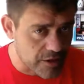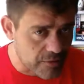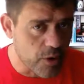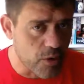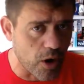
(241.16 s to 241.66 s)

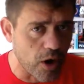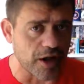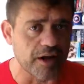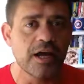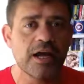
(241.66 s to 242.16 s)
through
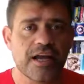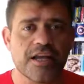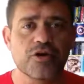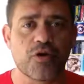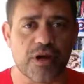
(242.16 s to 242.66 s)
on
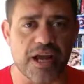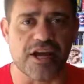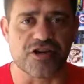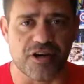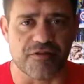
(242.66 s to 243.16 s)
in the
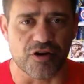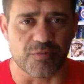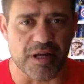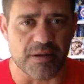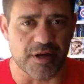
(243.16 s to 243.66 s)
creation of your
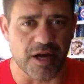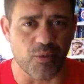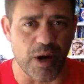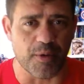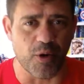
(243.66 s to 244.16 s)
PBL
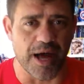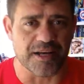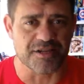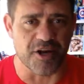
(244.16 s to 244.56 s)
web quest.